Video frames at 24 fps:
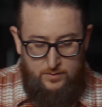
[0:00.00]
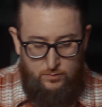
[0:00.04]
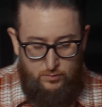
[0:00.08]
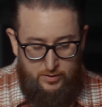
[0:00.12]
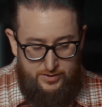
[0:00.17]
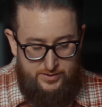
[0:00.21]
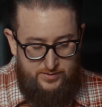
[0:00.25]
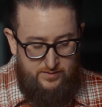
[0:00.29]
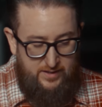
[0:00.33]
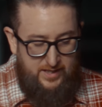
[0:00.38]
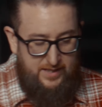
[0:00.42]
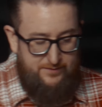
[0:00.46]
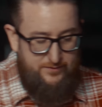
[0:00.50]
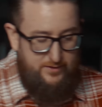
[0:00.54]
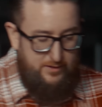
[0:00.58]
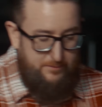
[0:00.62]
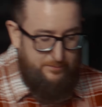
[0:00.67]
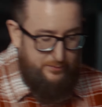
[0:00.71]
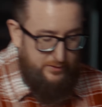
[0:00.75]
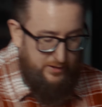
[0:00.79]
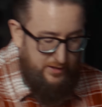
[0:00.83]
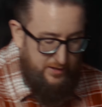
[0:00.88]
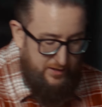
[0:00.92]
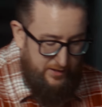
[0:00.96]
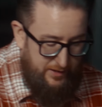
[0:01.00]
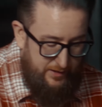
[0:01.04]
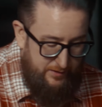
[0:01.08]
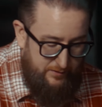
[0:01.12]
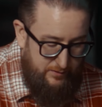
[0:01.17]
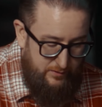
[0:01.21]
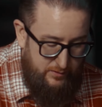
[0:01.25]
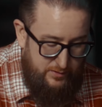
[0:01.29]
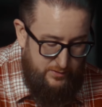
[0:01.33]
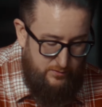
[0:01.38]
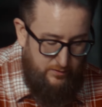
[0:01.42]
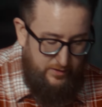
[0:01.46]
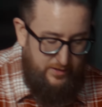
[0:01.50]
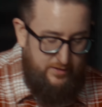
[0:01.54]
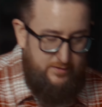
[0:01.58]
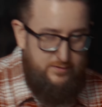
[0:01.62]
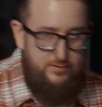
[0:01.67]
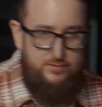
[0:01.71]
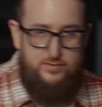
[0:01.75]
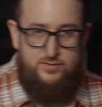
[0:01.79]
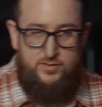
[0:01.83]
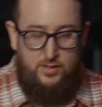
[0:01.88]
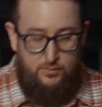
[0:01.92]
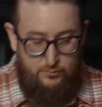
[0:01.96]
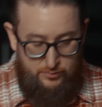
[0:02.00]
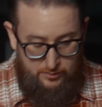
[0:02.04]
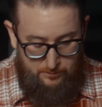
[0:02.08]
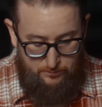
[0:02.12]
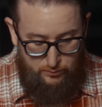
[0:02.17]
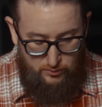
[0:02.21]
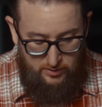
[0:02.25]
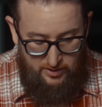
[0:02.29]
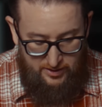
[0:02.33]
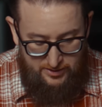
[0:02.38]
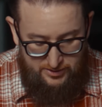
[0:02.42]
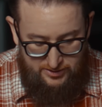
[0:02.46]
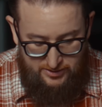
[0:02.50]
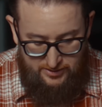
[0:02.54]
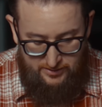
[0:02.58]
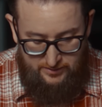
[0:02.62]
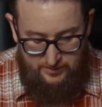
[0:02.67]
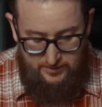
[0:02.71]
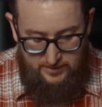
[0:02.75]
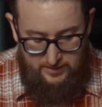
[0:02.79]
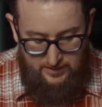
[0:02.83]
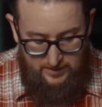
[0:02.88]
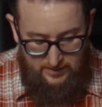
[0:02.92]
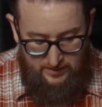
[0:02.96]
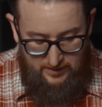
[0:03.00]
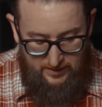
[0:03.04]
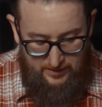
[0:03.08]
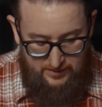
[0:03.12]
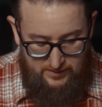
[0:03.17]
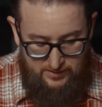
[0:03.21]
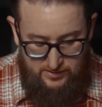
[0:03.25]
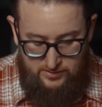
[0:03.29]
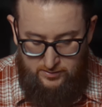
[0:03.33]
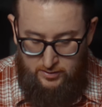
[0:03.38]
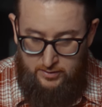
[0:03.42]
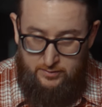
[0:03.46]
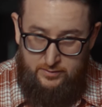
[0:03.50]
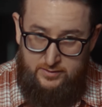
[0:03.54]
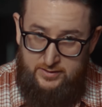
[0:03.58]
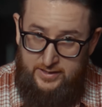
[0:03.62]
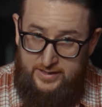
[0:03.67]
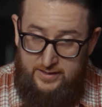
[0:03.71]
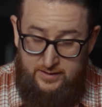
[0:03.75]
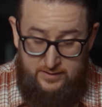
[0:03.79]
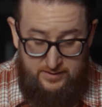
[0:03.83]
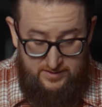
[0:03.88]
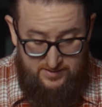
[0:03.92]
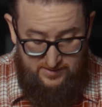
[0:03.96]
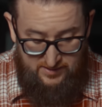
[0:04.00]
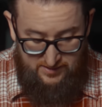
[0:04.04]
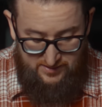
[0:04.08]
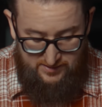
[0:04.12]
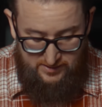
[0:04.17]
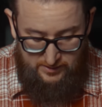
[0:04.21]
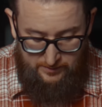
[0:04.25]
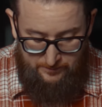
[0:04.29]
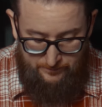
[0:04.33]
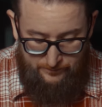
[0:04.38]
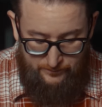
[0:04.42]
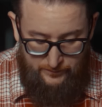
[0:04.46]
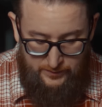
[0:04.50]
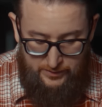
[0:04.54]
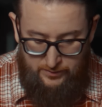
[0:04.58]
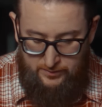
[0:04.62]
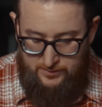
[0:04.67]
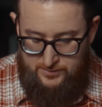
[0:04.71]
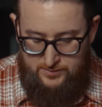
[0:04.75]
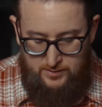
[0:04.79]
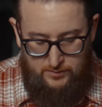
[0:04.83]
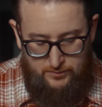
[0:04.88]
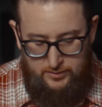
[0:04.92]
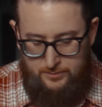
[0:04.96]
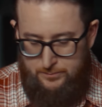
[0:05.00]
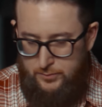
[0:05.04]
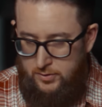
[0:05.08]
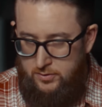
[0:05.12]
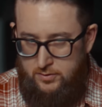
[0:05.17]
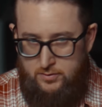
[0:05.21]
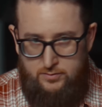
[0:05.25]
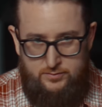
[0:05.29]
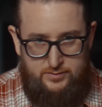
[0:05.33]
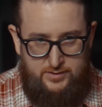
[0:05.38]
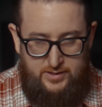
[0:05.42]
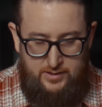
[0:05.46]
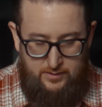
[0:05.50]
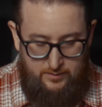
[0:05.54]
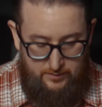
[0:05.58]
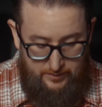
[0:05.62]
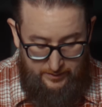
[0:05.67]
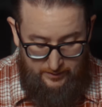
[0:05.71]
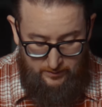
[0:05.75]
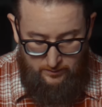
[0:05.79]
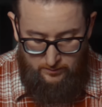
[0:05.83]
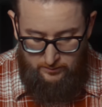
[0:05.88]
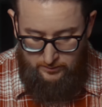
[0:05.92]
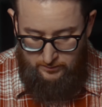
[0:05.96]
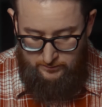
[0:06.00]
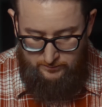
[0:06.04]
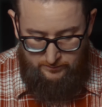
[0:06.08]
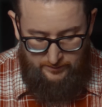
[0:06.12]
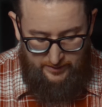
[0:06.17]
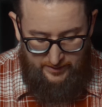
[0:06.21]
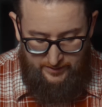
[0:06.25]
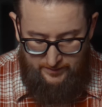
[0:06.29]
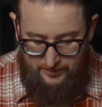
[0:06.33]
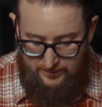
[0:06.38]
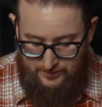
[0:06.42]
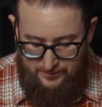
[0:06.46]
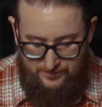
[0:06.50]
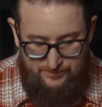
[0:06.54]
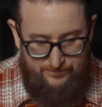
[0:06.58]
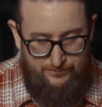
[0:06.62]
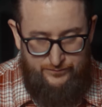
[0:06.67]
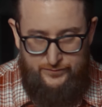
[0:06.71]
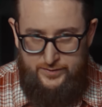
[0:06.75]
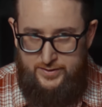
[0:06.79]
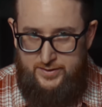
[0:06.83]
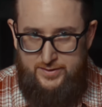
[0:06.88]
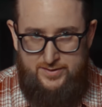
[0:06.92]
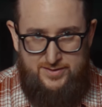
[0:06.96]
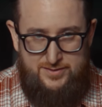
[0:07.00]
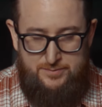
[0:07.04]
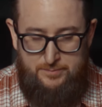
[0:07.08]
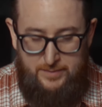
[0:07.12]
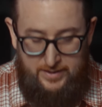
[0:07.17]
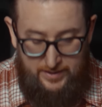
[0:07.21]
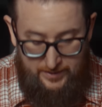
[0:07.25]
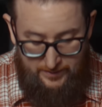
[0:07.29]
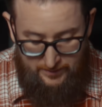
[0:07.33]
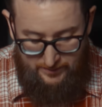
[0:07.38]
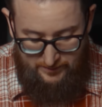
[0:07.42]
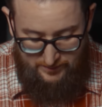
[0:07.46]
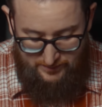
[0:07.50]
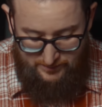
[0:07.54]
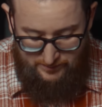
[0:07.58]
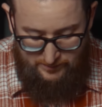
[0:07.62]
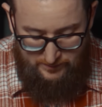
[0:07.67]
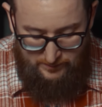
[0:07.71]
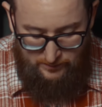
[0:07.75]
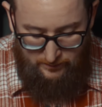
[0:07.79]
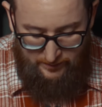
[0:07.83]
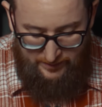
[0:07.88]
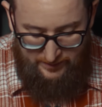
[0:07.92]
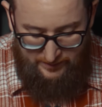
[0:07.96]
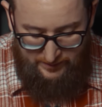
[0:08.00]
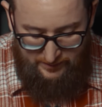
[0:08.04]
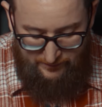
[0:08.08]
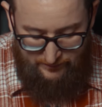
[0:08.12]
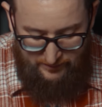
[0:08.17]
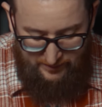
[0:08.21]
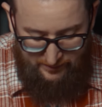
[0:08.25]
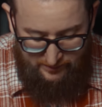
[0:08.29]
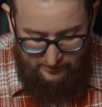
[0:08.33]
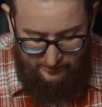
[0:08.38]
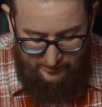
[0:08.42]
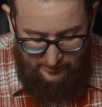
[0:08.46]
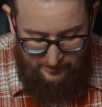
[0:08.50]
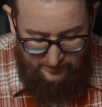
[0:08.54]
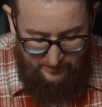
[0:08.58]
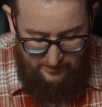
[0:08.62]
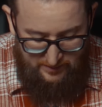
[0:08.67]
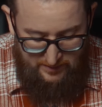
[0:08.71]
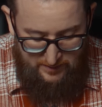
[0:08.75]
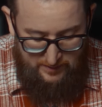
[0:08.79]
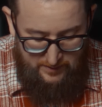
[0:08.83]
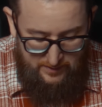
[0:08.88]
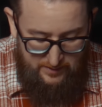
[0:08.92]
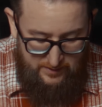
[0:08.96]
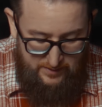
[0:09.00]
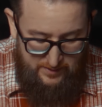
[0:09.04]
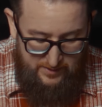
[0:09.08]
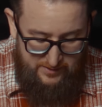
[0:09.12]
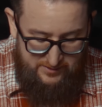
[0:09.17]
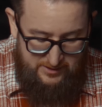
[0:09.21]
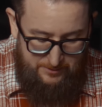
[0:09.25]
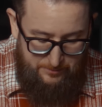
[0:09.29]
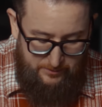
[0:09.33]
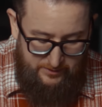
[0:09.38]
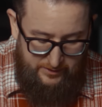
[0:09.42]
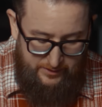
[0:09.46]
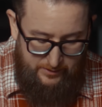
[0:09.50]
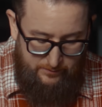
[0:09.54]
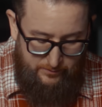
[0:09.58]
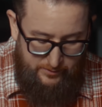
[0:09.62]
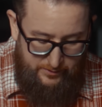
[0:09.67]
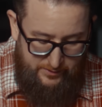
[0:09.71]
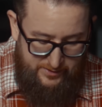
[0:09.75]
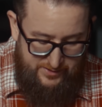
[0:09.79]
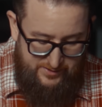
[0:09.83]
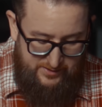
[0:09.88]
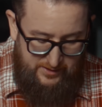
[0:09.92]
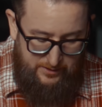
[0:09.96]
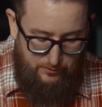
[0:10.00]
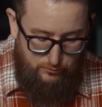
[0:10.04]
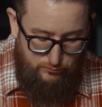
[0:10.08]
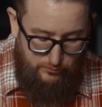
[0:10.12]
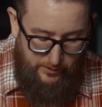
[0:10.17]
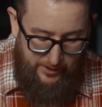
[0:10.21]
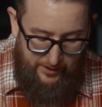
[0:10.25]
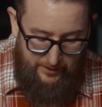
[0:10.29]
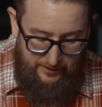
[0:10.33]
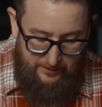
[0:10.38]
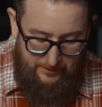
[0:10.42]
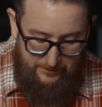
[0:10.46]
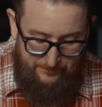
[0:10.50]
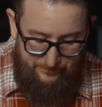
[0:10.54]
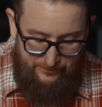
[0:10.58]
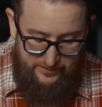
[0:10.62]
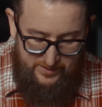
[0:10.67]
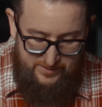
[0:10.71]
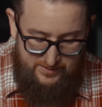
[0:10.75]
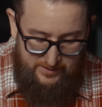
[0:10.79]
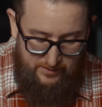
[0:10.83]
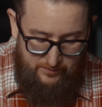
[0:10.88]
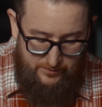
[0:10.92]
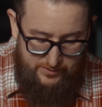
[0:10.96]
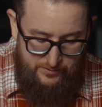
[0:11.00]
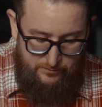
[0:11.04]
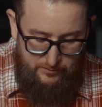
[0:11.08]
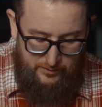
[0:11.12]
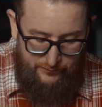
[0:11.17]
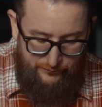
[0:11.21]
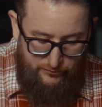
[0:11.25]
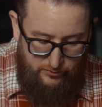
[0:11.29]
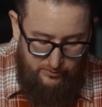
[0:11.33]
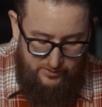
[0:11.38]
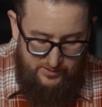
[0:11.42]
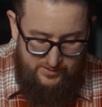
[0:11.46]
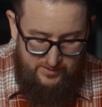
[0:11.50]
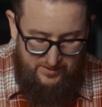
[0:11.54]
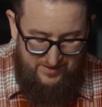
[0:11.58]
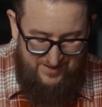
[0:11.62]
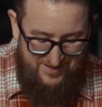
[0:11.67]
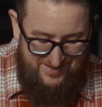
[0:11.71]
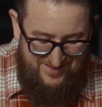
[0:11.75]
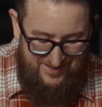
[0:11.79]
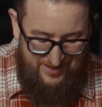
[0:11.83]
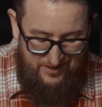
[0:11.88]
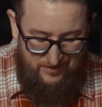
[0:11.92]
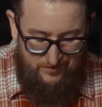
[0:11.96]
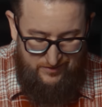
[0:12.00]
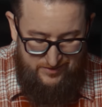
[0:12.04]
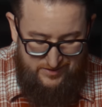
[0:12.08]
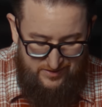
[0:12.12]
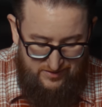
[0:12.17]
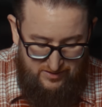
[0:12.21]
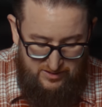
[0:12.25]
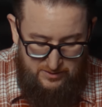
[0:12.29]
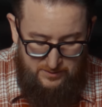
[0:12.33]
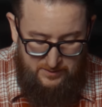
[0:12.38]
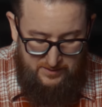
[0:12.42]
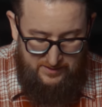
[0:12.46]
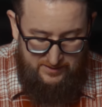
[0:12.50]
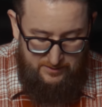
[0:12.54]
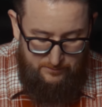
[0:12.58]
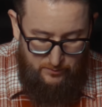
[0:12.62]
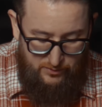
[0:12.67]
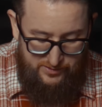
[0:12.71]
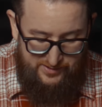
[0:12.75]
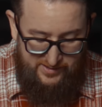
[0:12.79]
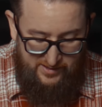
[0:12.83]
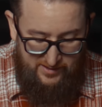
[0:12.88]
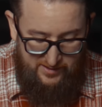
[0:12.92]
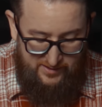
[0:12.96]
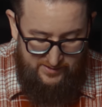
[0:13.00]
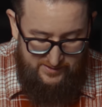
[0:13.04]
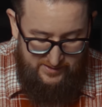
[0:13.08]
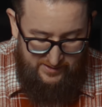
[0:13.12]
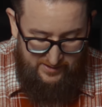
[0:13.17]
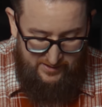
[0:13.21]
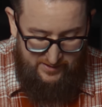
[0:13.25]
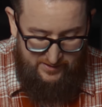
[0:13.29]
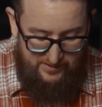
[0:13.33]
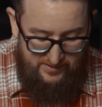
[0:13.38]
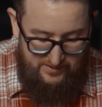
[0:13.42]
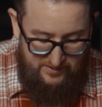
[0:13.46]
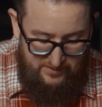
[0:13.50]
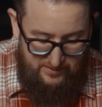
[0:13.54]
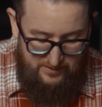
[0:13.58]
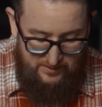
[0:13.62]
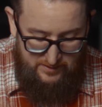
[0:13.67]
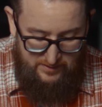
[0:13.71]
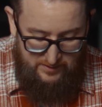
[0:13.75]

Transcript: Once you have that applied, just go ahead and start with your brush and just start cleaning the system. You can start with the bolt carrier or the rails. It doesn't matter. Just go ahead and get everything clean. Typically, anywhere you see rare is the areas you want to focus on. That's the areas that's going to get the most contact.